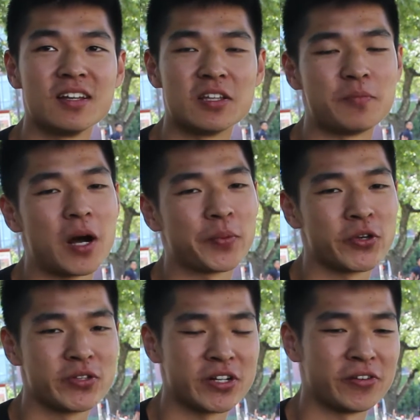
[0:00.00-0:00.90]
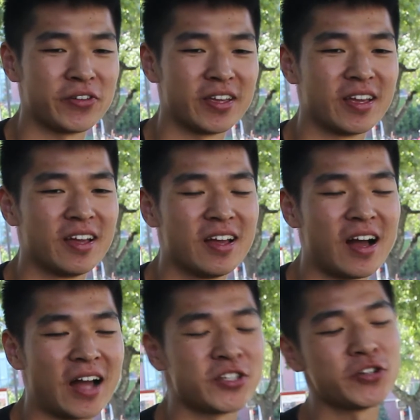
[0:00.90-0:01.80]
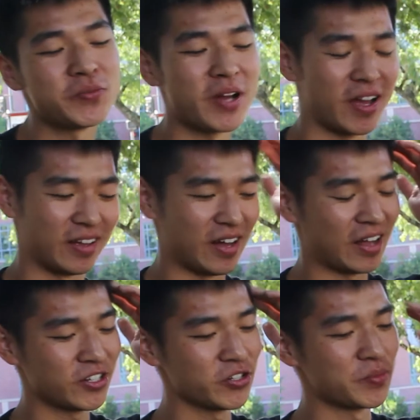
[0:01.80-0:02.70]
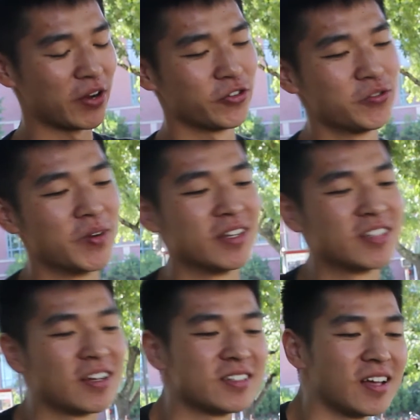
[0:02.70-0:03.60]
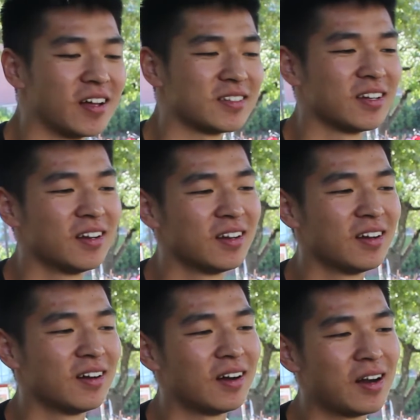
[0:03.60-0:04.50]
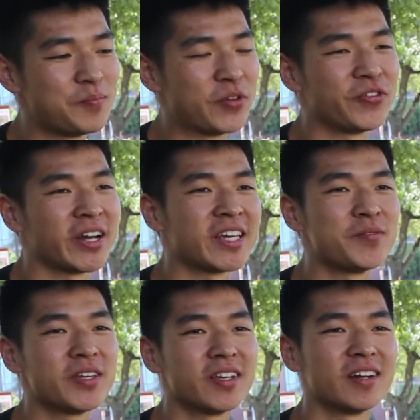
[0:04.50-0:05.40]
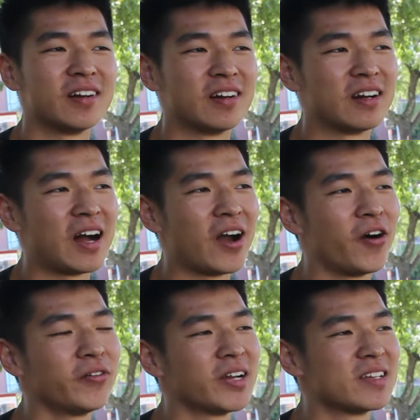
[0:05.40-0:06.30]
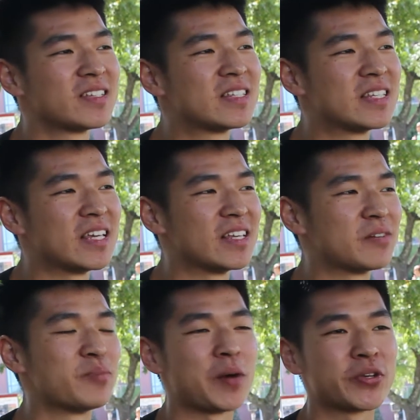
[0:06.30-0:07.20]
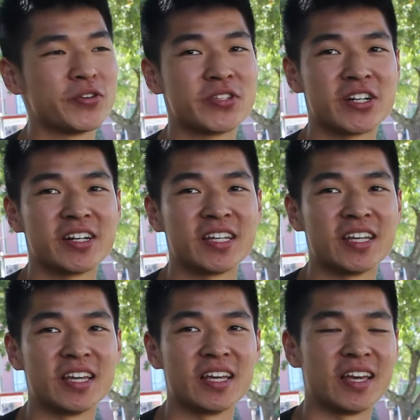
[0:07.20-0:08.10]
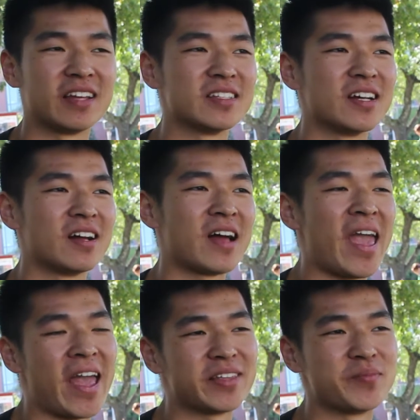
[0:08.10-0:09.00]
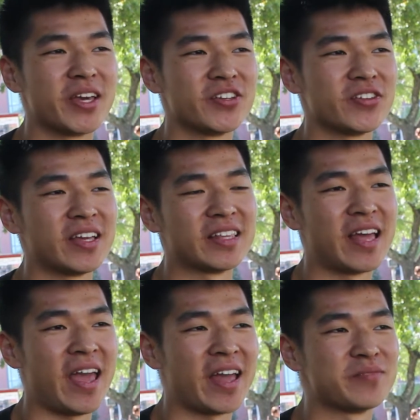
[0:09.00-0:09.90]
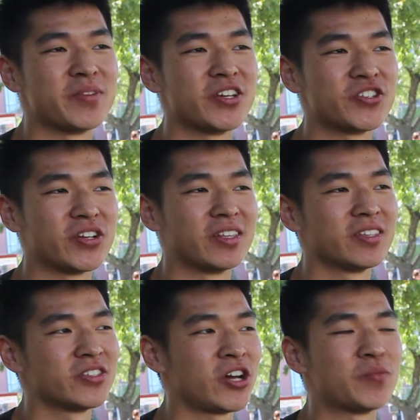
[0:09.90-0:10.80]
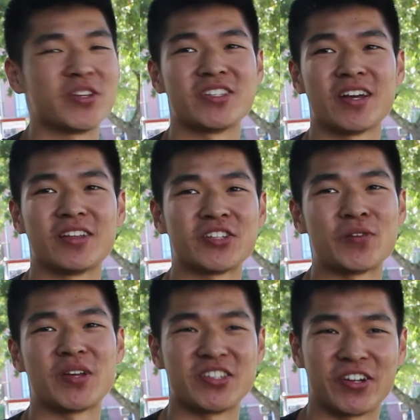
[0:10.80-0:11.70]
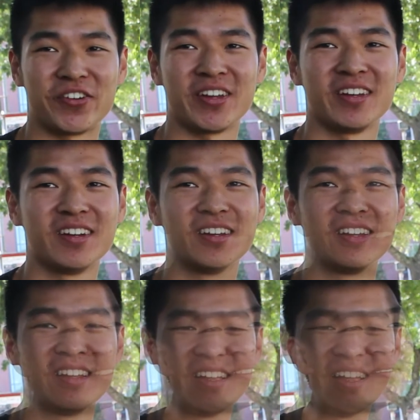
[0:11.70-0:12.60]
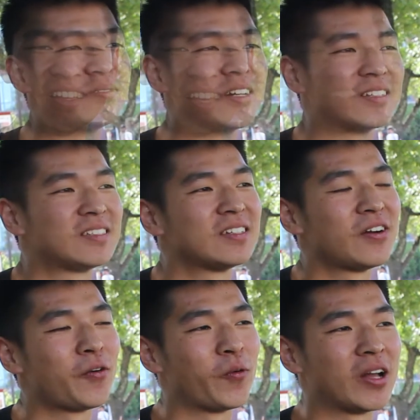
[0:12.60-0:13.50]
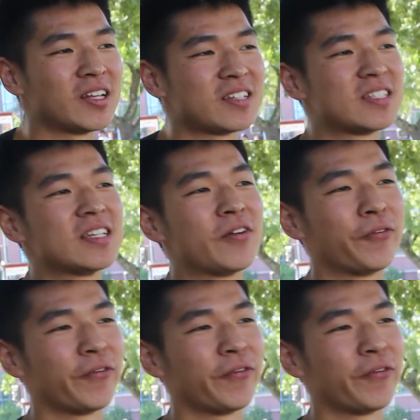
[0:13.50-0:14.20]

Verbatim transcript: the barbecue turkey. I told my I told my roommates I said before I came here, I only see the barbecue turkey in the anime in the animation Tom and, and uh, Tom and Jerry, but when I see the